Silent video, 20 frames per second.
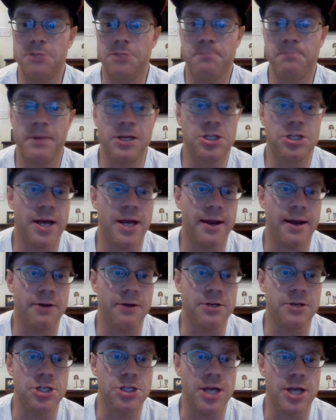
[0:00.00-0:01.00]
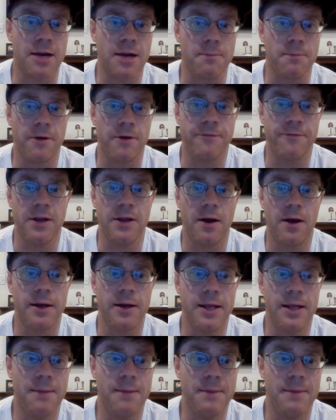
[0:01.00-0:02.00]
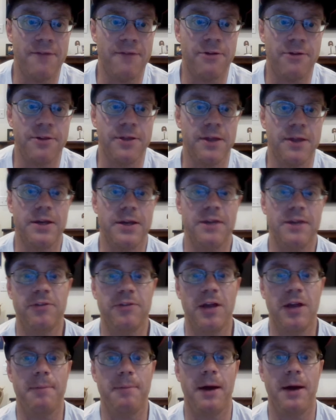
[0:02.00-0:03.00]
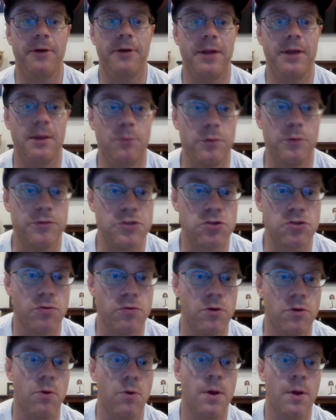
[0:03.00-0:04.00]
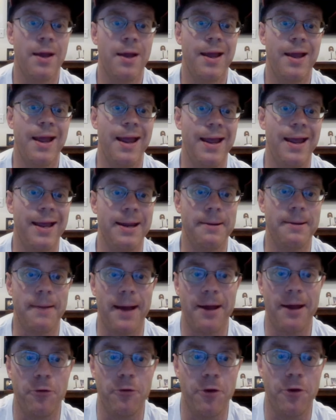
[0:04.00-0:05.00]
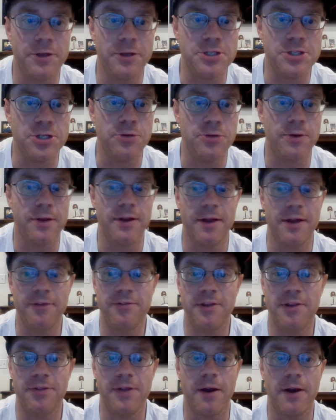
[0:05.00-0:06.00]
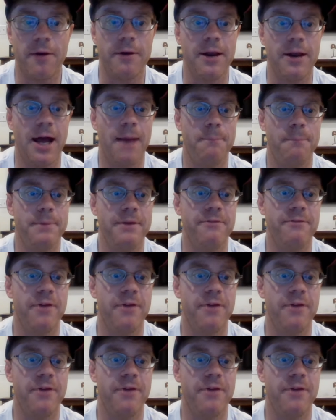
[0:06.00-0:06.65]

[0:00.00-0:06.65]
Big shout out to Jack Murphy on him. Everything that he said about him was true. And I don't know that you could sit there and not be